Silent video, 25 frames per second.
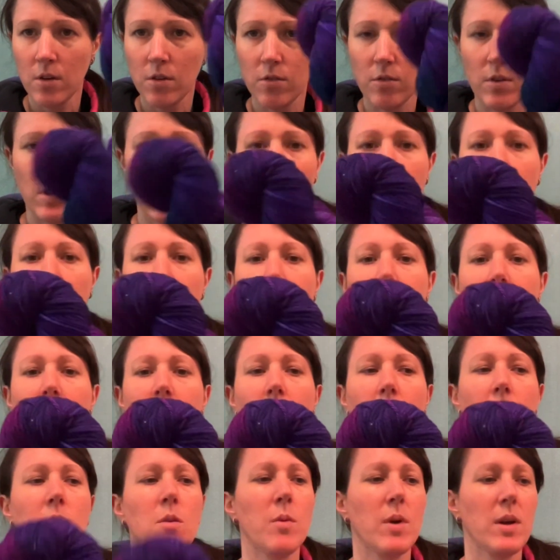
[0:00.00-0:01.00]
Really lovely
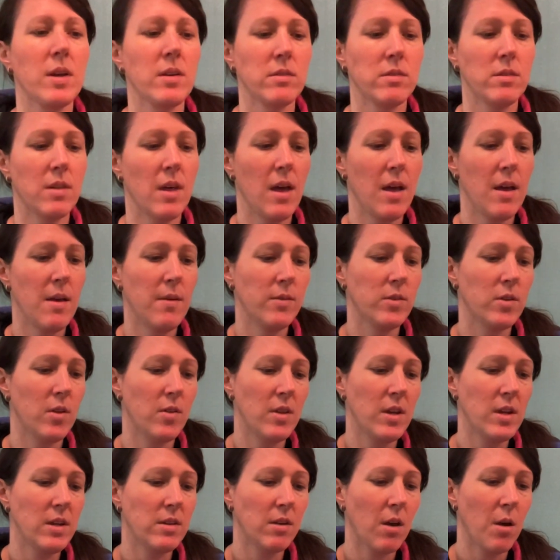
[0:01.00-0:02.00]
colourways there. So
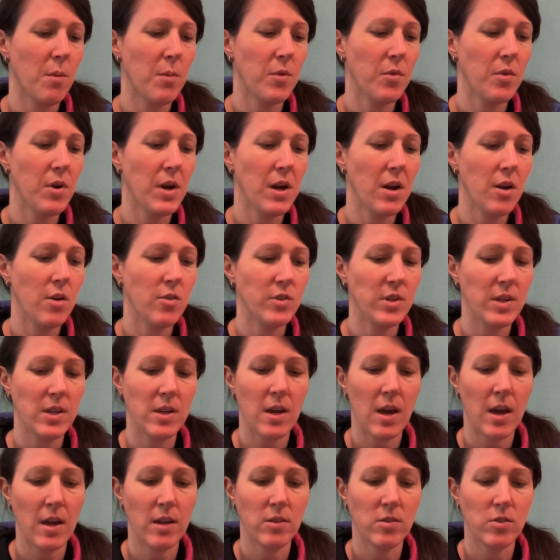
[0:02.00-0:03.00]
these are Merino
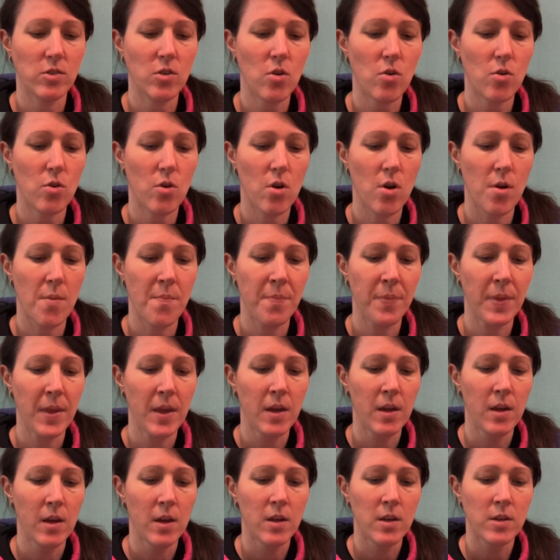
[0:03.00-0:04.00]
DK Sock.
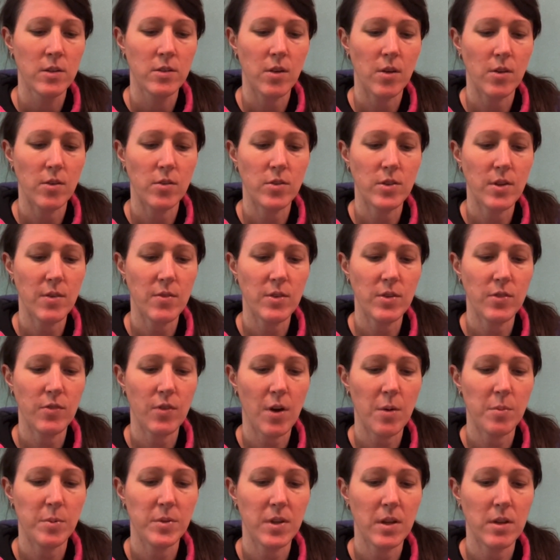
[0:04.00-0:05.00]
So
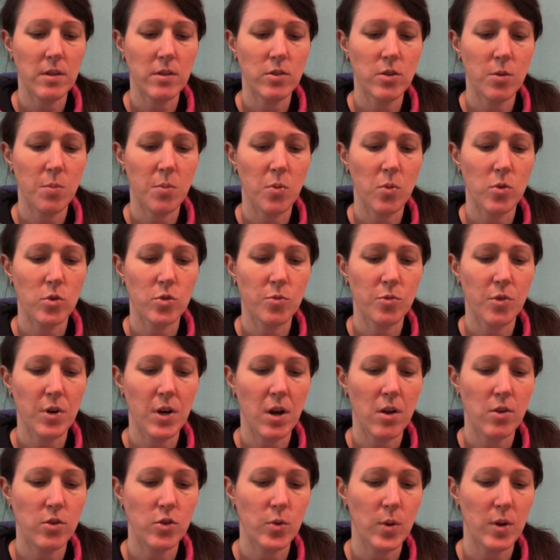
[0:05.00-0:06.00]
75% superwash
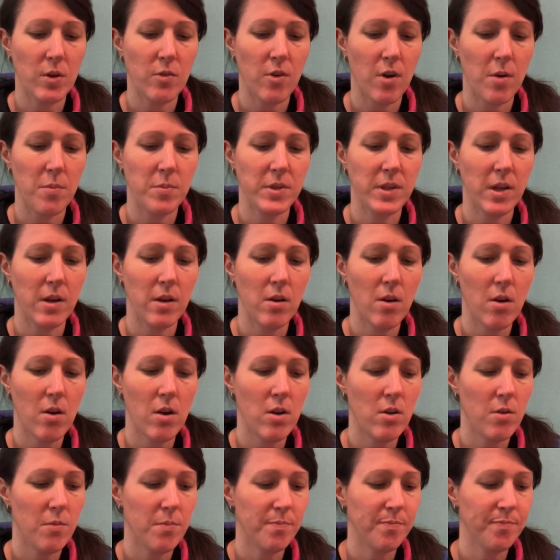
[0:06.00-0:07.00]
merino and 25%
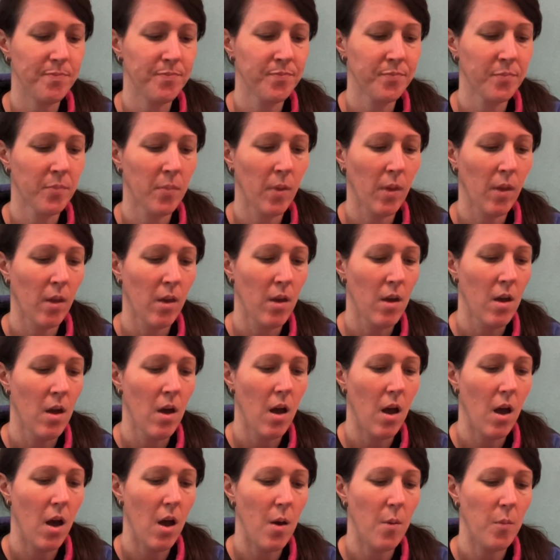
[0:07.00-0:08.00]
nylon,
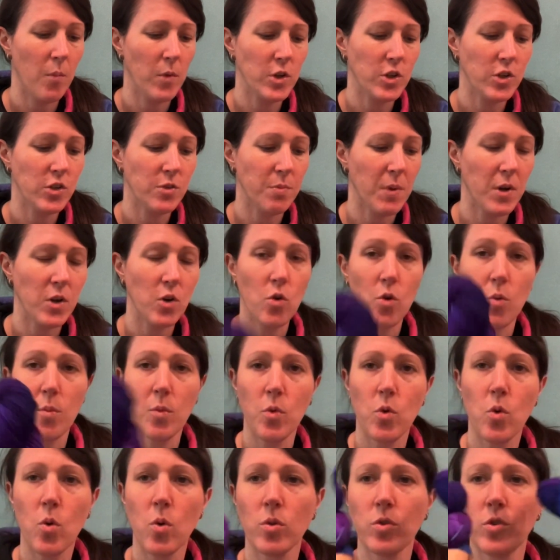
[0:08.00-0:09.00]
which is my
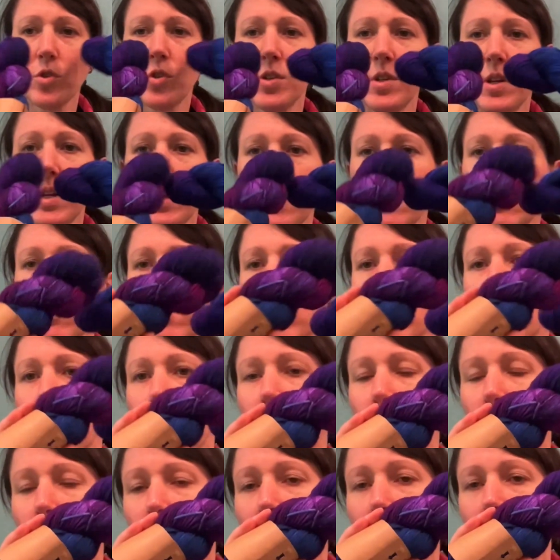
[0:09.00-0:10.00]
normal quantities and
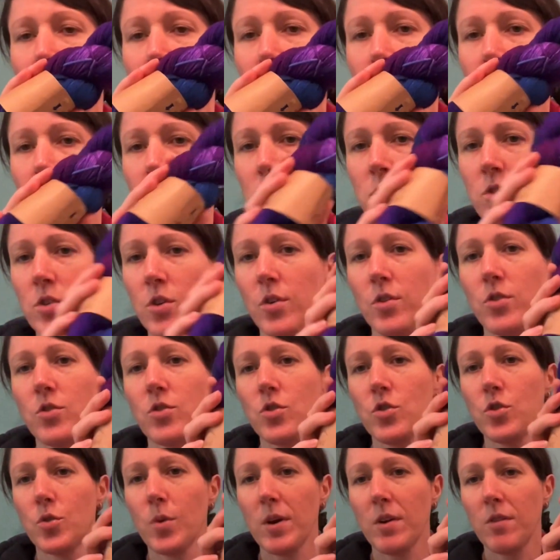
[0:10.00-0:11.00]
normal lengths,
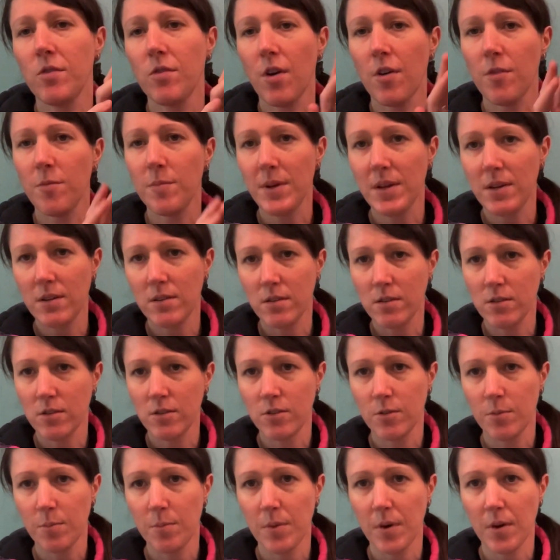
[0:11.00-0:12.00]
225
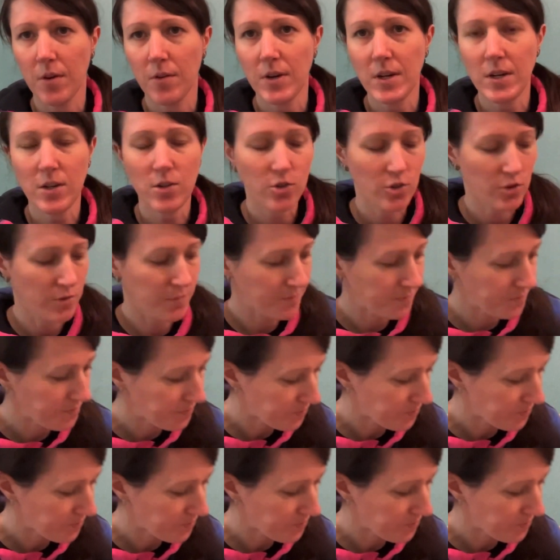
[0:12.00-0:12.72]
metres per each.